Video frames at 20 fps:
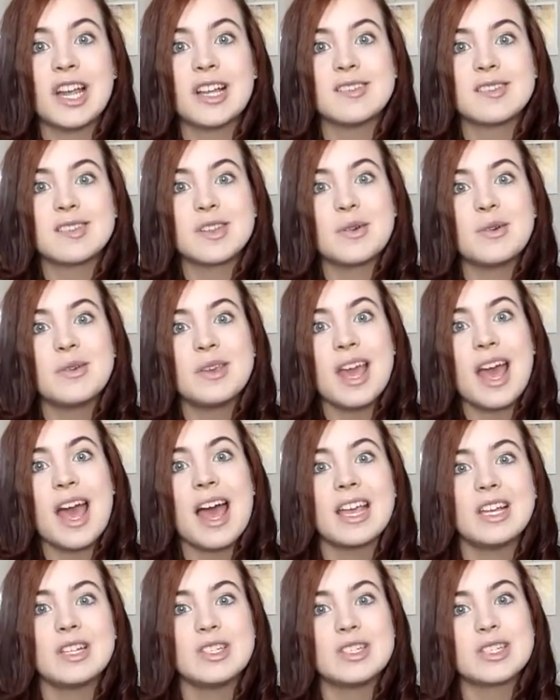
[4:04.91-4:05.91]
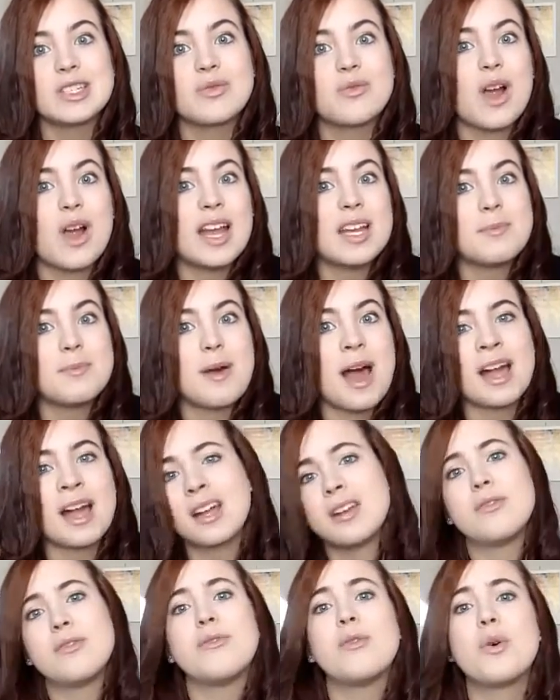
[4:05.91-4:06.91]
And so yeah, you just write back
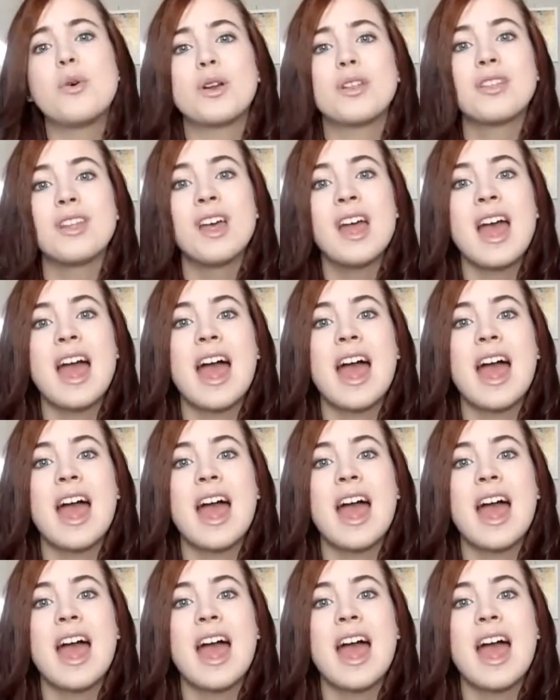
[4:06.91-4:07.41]
and forth.